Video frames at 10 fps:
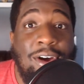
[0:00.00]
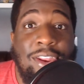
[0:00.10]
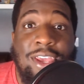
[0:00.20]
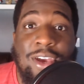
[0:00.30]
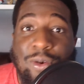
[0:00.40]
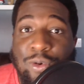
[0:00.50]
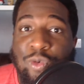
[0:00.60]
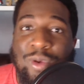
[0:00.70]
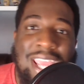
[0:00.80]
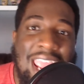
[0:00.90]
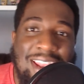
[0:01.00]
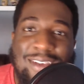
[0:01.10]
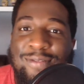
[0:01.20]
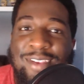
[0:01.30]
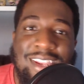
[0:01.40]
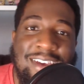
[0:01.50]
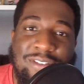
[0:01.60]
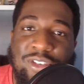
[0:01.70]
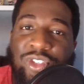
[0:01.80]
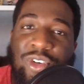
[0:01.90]
audio creative
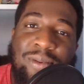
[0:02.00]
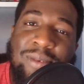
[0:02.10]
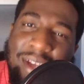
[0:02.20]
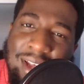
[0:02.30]
endeavors, so